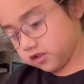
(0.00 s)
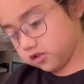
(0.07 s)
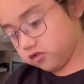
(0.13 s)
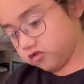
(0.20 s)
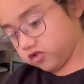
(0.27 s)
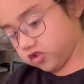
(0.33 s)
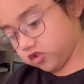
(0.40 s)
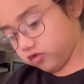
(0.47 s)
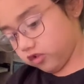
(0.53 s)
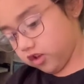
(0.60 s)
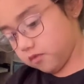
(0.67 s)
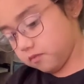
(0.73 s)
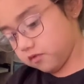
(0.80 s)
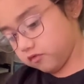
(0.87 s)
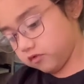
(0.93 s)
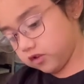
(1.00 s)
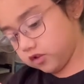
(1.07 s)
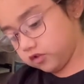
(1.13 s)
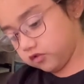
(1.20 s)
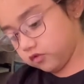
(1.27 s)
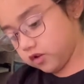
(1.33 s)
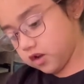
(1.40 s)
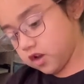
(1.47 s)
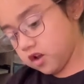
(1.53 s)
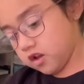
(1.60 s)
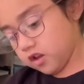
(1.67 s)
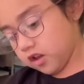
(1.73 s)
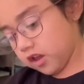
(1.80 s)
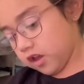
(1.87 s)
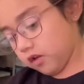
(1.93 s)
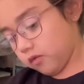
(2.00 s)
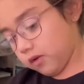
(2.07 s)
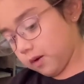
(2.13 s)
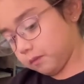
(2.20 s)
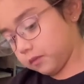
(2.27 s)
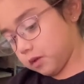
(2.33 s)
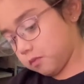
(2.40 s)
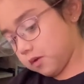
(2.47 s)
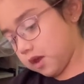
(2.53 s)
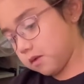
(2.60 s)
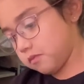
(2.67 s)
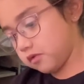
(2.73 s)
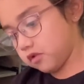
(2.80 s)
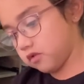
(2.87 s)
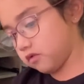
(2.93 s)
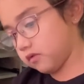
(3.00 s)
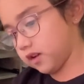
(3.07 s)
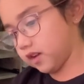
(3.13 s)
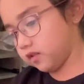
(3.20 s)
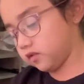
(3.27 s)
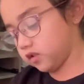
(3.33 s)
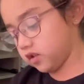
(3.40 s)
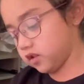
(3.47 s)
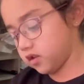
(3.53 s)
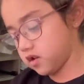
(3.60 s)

No, it's supposed to get wrap the paper around.